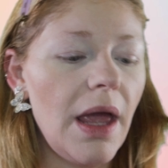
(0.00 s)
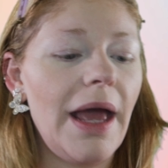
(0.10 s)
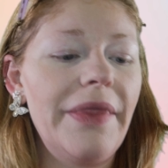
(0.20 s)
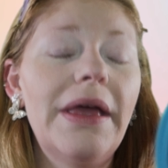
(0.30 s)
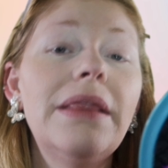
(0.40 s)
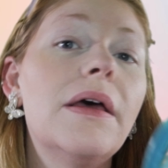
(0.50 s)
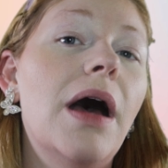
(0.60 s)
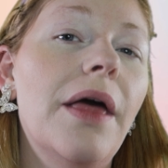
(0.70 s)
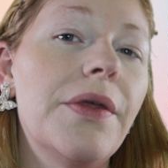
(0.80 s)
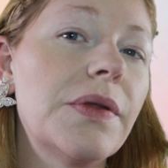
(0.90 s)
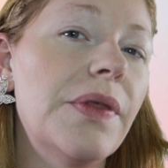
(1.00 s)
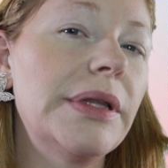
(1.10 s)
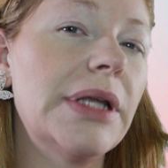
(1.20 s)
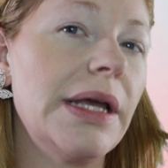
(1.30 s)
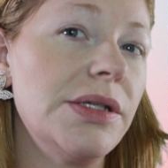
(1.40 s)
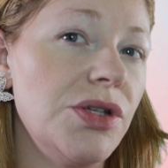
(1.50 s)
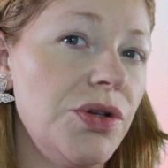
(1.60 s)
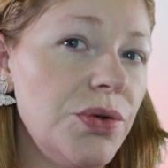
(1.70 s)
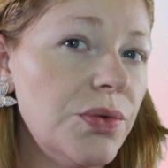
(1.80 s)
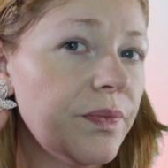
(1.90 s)
And then the other thing that I
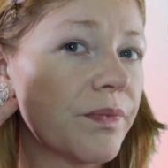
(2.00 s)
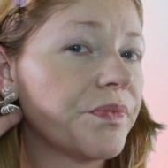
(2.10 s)
do,